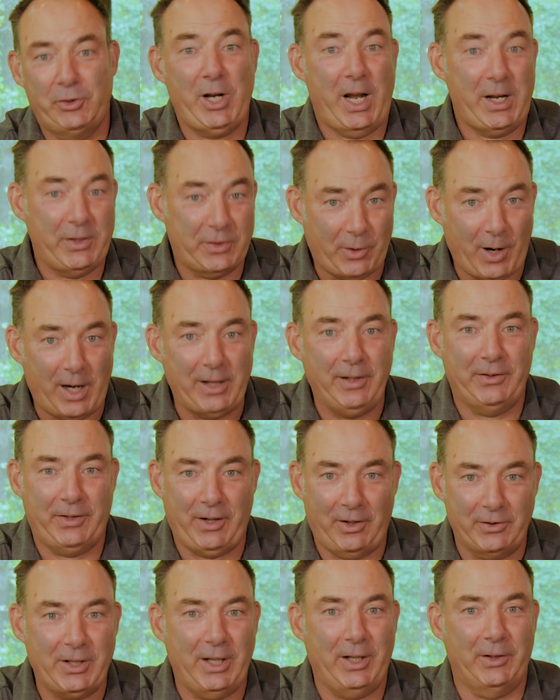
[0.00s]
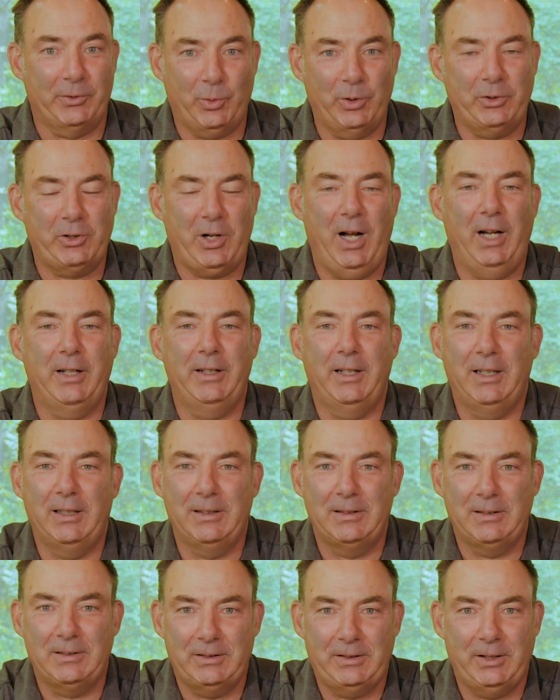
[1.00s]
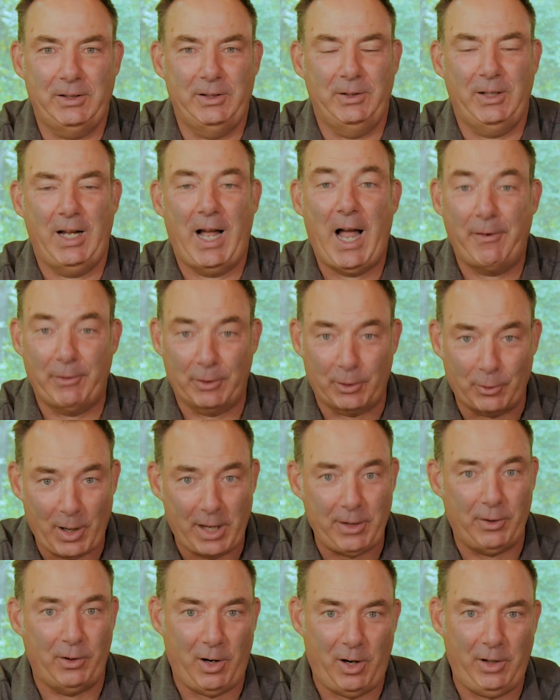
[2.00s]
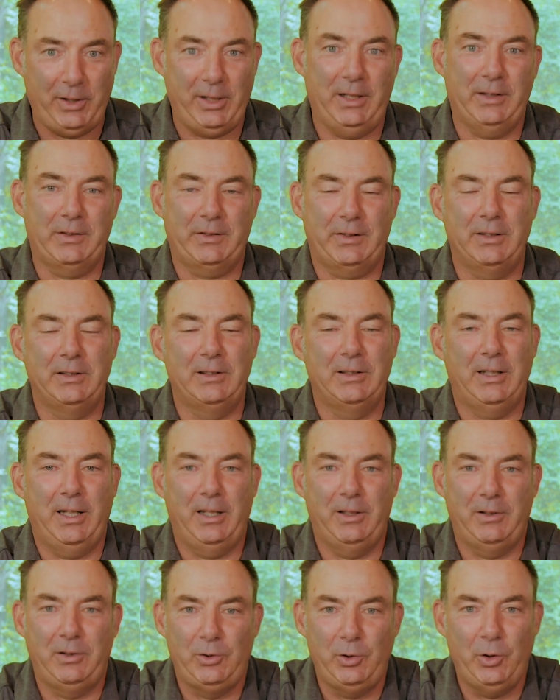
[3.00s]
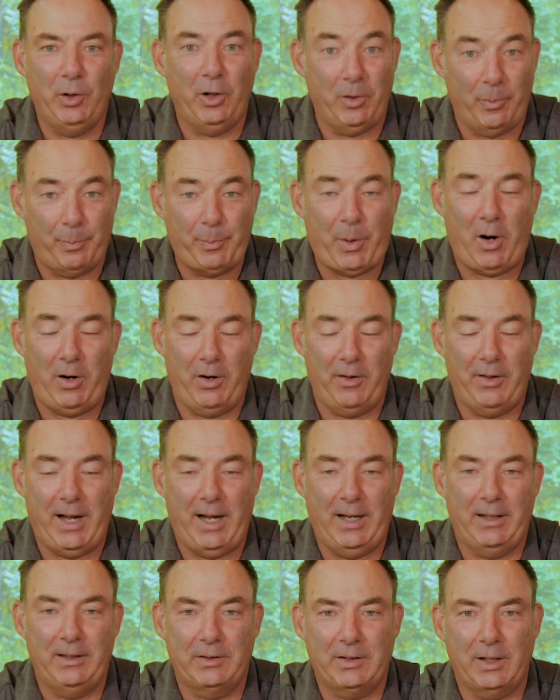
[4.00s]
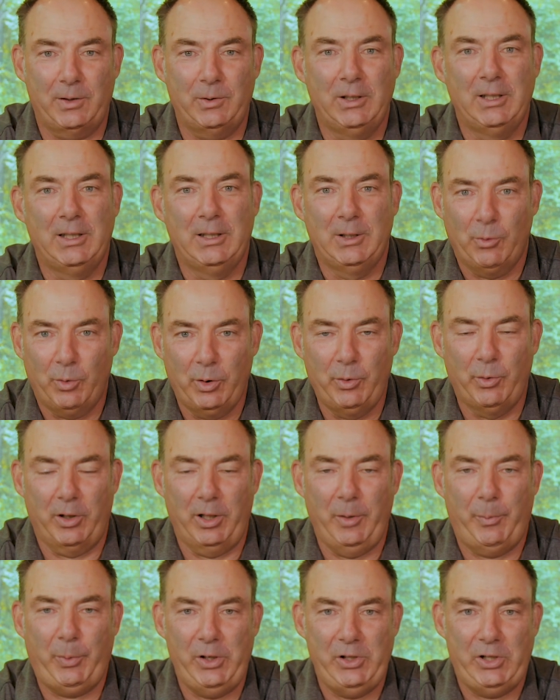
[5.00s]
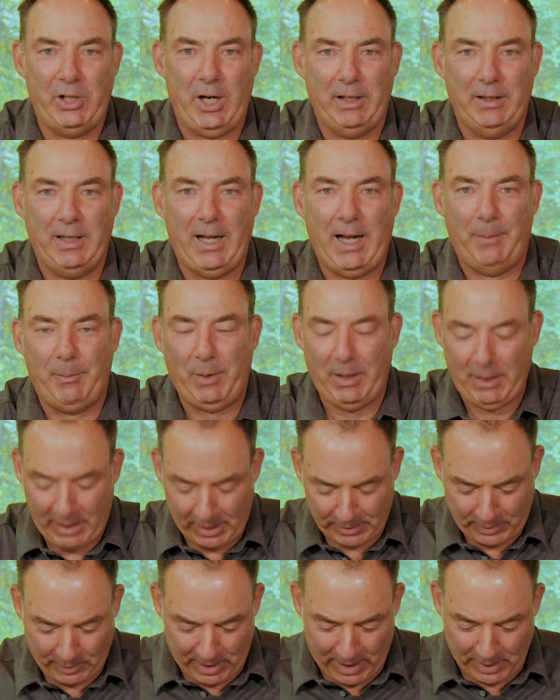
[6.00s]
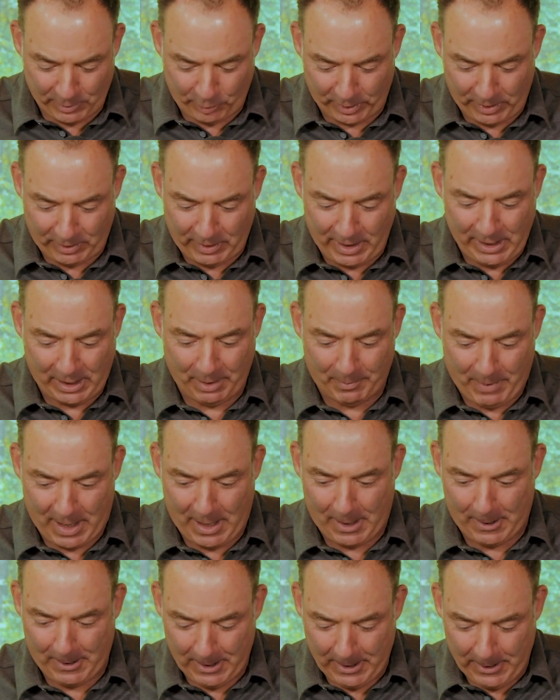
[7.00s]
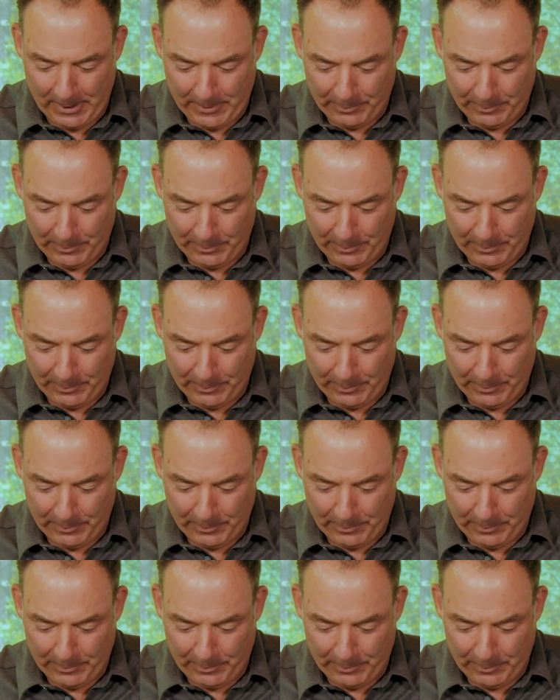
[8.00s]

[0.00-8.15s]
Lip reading: chase greatness ourselves. We're trying to have a greater audience, and you're a part of that. And so we really appreciate that. But as we think about